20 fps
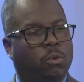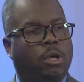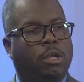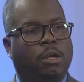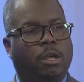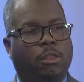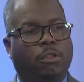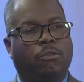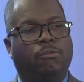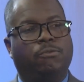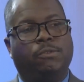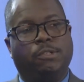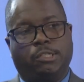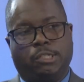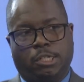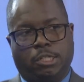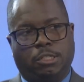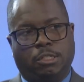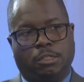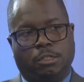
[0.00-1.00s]
another
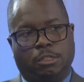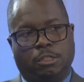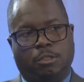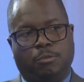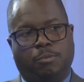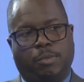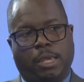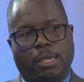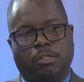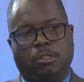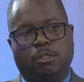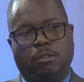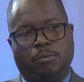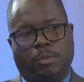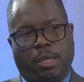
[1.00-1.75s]
physician's patient